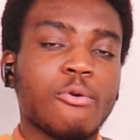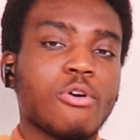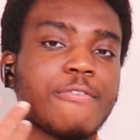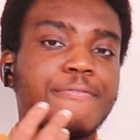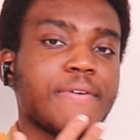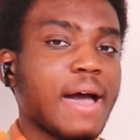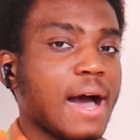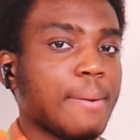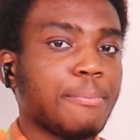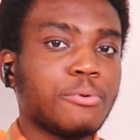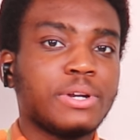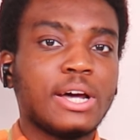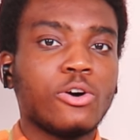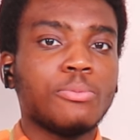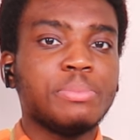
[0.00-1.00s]
With Apple,
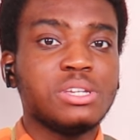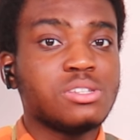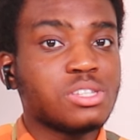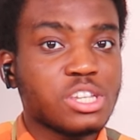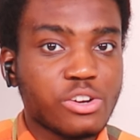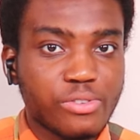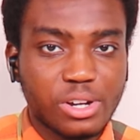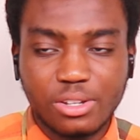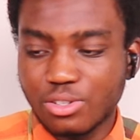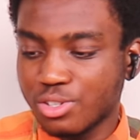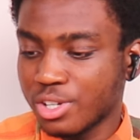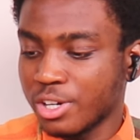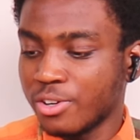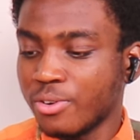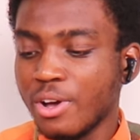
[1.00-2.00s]
that would be Siri.
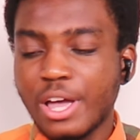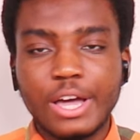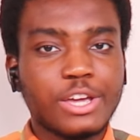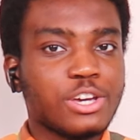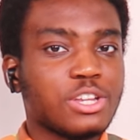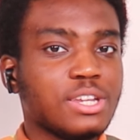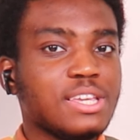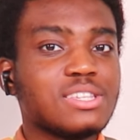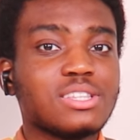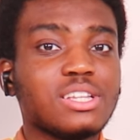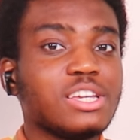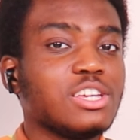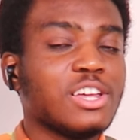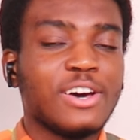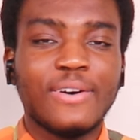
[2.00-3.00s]
So you can easily,
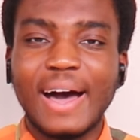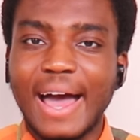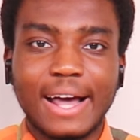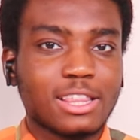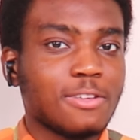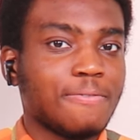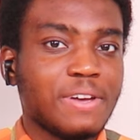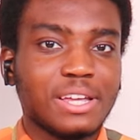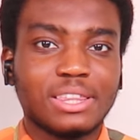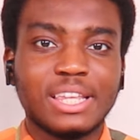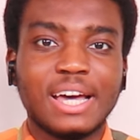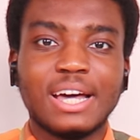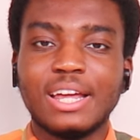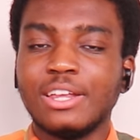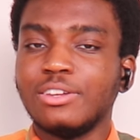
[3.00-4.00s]
you know, activate
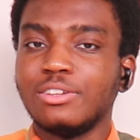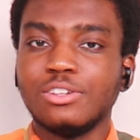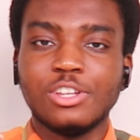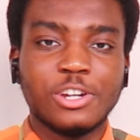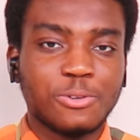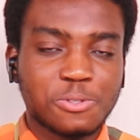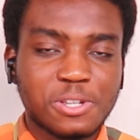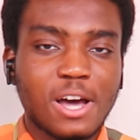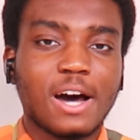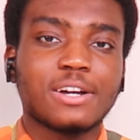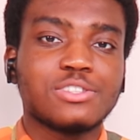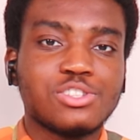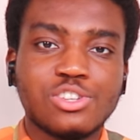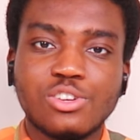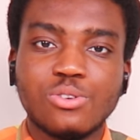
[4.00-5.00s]
that and, you know,
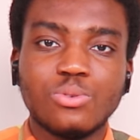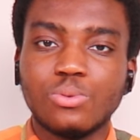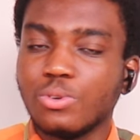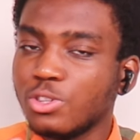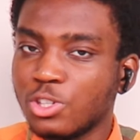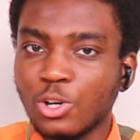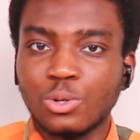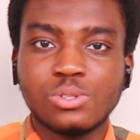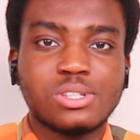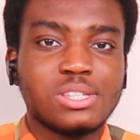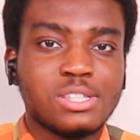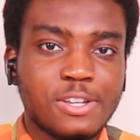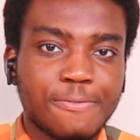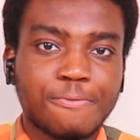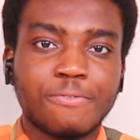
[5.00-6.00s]
talk to those
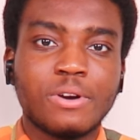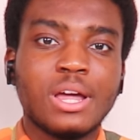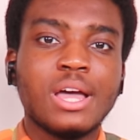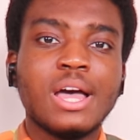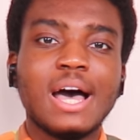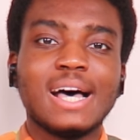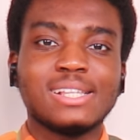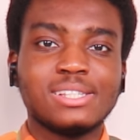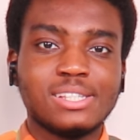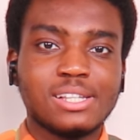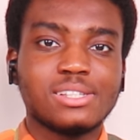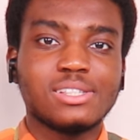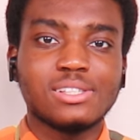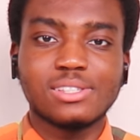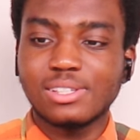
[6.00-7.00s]
different
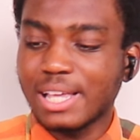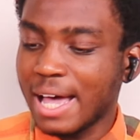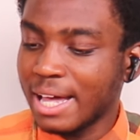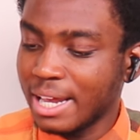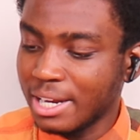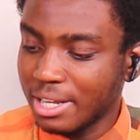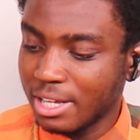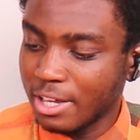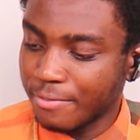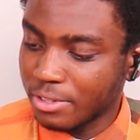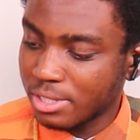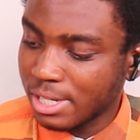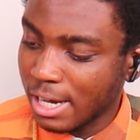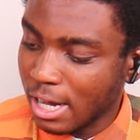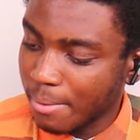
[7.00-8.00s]
assistants at any given
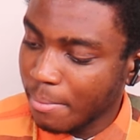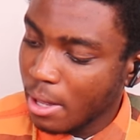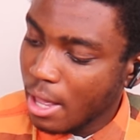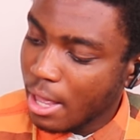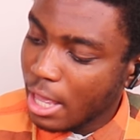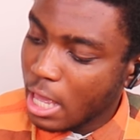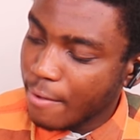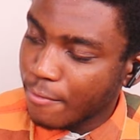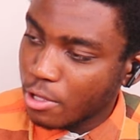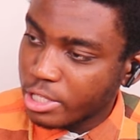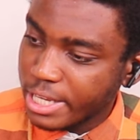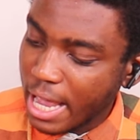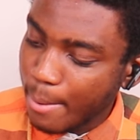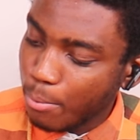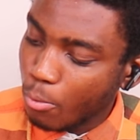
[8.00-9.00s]
time. If you
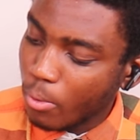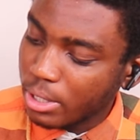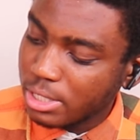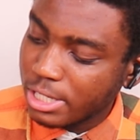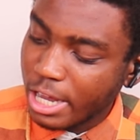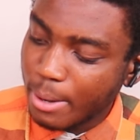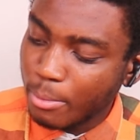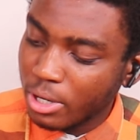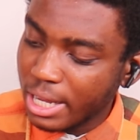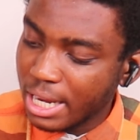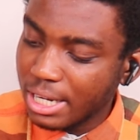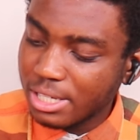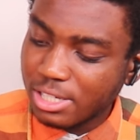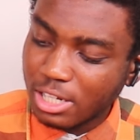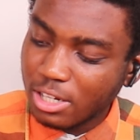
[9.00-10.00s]
tap one time on
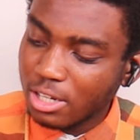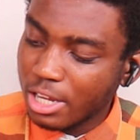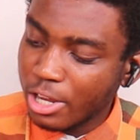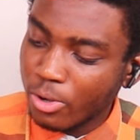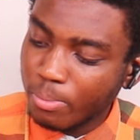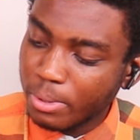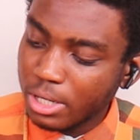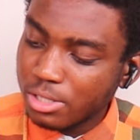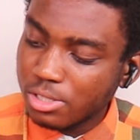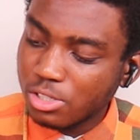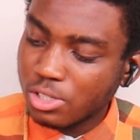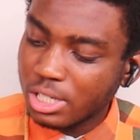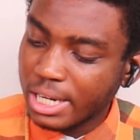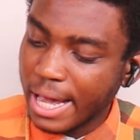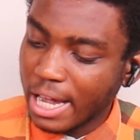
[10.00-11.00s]
any side of the earbuds,
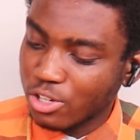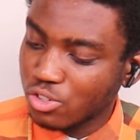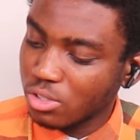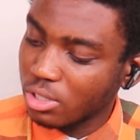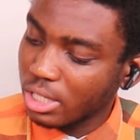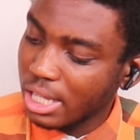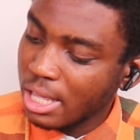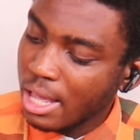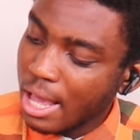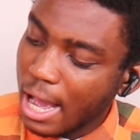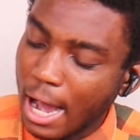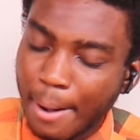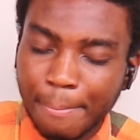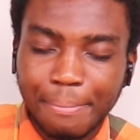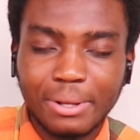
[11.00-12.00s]
you can actually
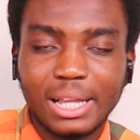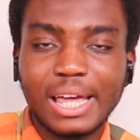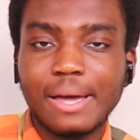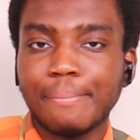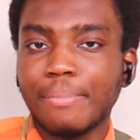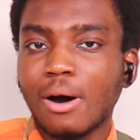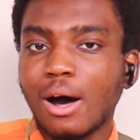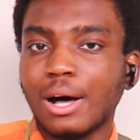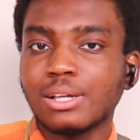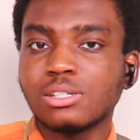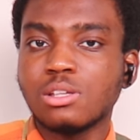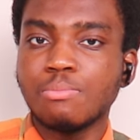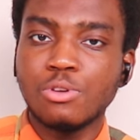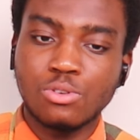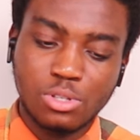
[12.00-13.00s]
um, play and pause
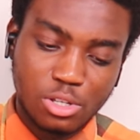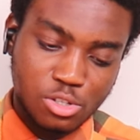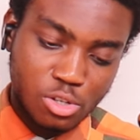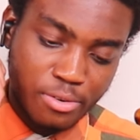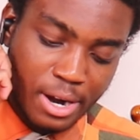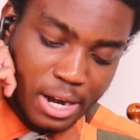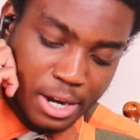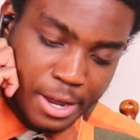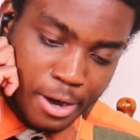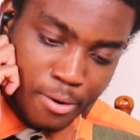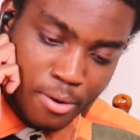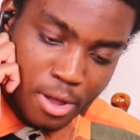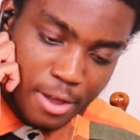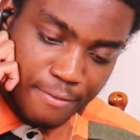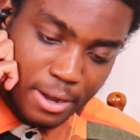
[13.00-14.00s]
the music. So right now,
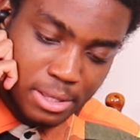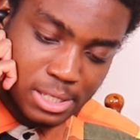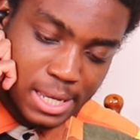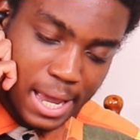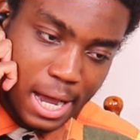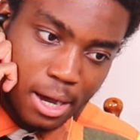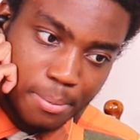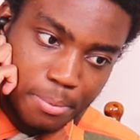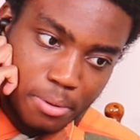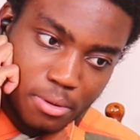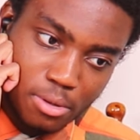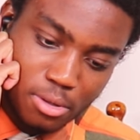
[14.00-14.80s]
if I tap,